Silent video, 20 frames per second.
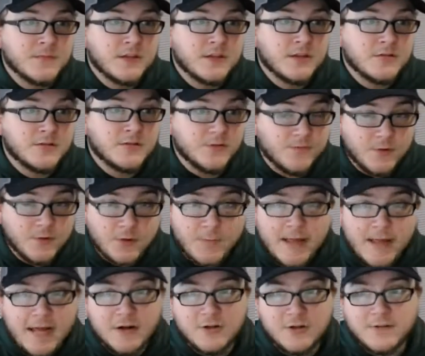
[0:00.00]
So if you're a
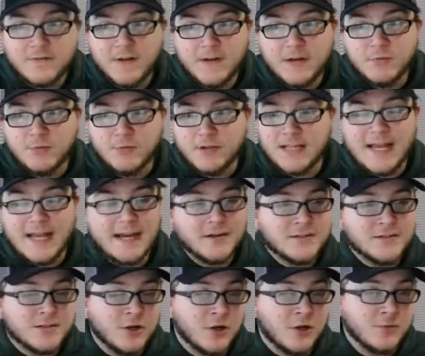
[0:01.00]
Packers fan, relax,
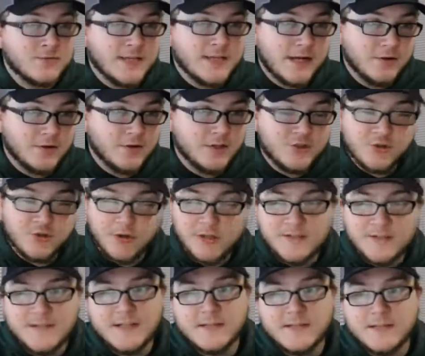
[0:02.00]
calm down, enjoy the
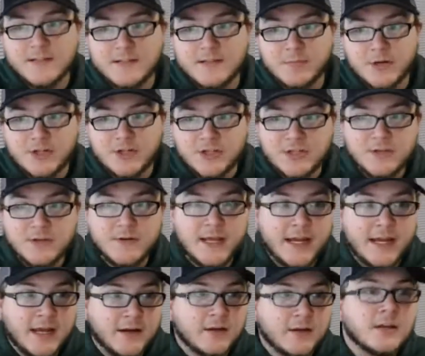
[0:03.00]
season as much as you
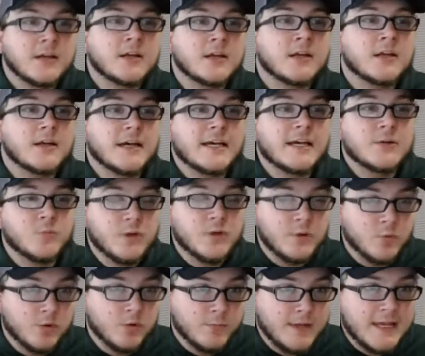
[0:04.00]
can, and we
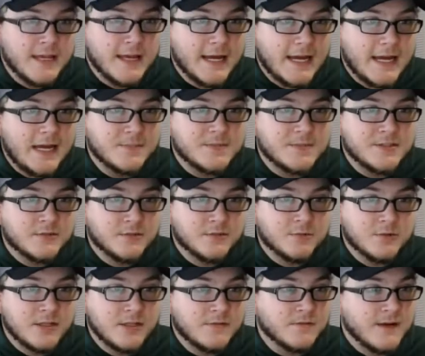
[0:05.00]
will be
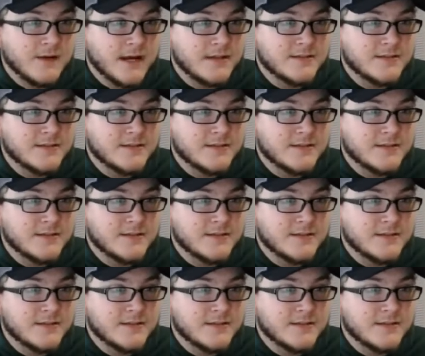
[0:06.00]
absolutely fine.